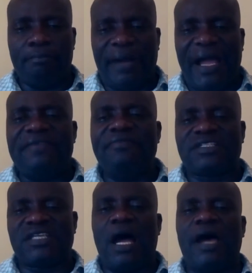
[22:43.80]
by the
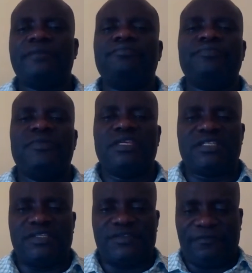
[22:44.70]
time
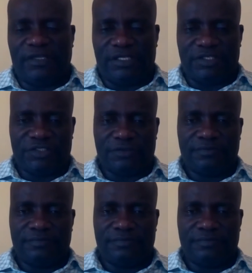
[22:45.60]
it is finished.